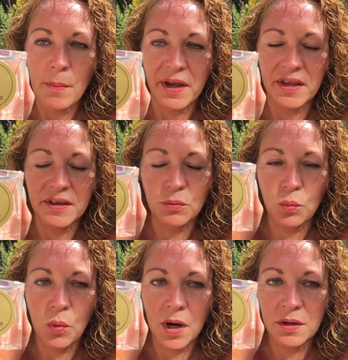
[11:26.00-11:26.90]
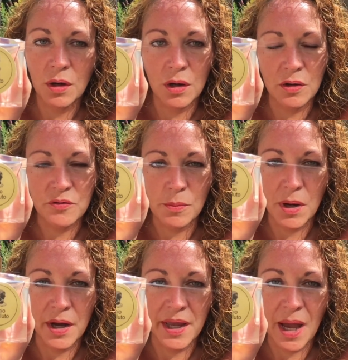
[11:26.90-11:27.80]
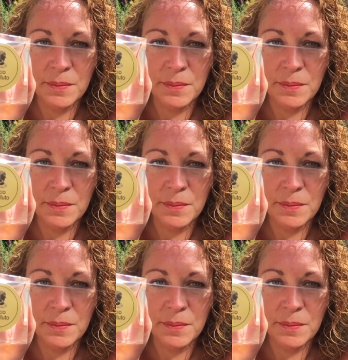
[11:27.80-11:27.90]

but it is one of my